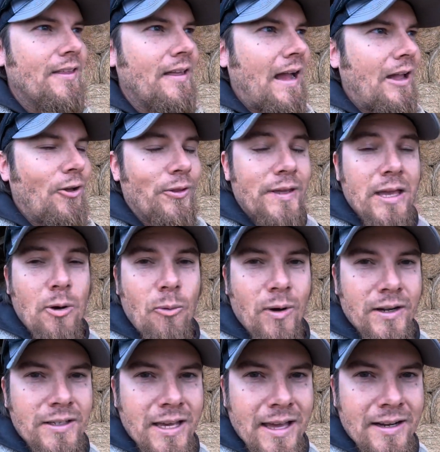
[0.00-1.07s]
I only get
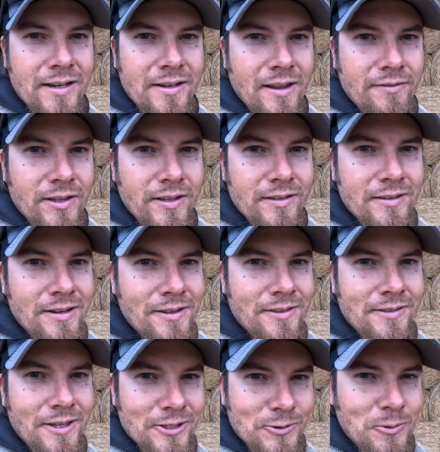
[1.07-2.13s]
one cutting of it
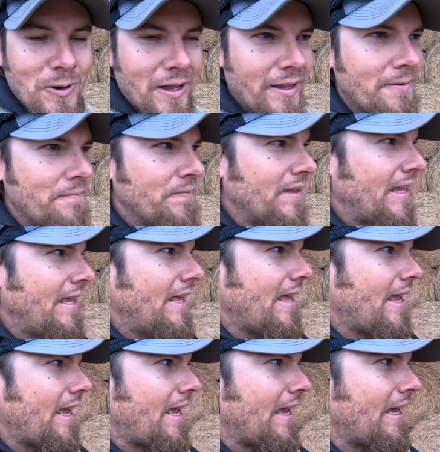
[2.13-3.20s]
this way,
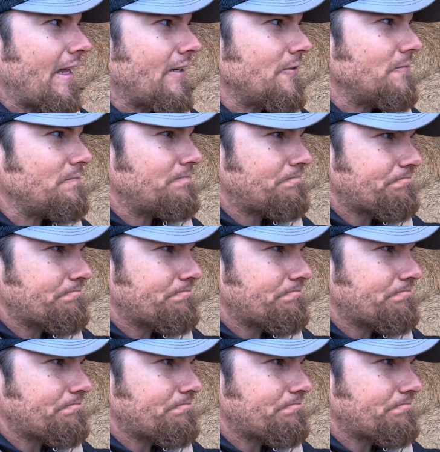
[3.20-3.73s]
and